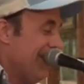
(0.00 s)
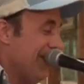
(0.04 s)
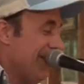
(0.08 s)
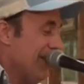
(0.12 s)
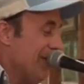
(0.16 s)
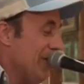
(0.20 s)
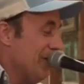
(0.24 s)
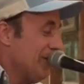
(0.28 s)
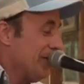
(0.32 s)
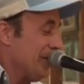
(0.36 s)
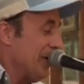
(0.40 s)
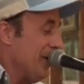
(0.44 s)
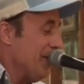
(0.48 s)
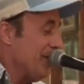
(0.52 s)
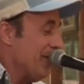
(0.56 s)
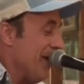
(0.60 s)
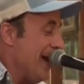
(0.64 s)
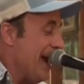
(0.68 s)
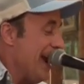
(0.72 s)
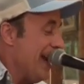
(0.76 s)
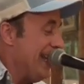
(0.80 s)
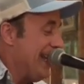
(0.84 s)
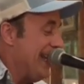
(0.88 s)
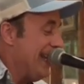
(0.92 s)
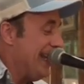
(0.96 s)
Oh, some
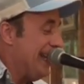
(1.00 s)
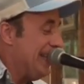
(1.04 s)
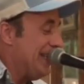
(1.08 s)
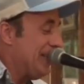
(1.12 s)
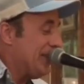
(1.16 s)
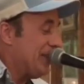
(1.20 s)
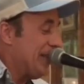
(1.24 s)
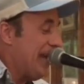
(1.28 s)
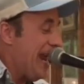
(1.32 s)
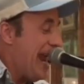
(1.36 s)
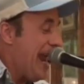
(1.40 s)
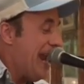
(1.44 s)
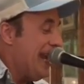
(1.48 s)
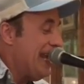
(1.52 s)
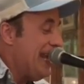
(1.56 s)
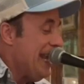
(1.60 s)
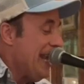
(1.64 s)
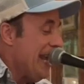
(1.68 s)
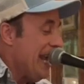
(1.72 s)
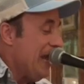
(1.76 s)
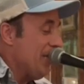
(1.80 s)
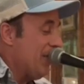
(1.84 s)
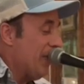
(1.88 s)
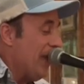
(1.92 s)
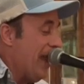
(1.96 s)
find it insane.
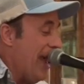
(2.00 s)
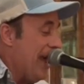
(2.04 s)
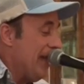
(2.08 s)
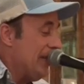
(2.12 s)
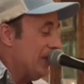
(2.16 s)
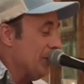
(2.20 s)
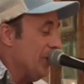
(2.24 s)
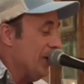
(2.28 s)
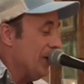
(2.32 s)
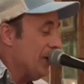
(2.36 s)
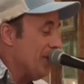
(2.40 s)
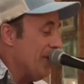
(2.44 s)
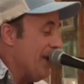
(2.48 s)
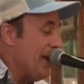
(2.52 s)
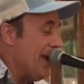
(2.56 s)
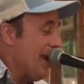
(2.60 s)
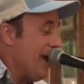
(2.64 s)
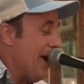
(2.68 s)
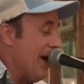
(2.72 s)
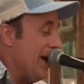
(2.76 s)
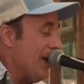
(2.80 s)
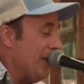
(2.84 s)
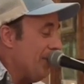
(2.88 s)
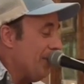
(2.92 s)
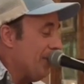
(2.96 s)
It flies with me
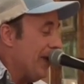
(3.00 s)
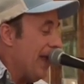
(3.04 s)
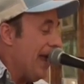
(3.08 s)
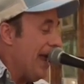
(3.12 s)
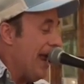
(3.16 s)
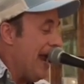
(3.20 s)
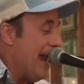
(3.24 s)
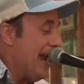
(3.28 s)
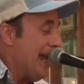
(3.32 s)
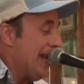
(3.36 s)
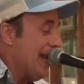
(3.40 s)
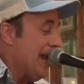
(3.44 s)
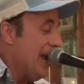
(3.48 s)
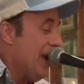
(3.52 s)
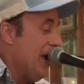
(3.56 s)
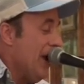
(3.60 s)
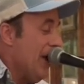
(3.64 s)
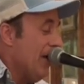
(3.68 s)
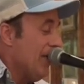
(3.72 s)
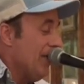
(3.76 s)
on a plane.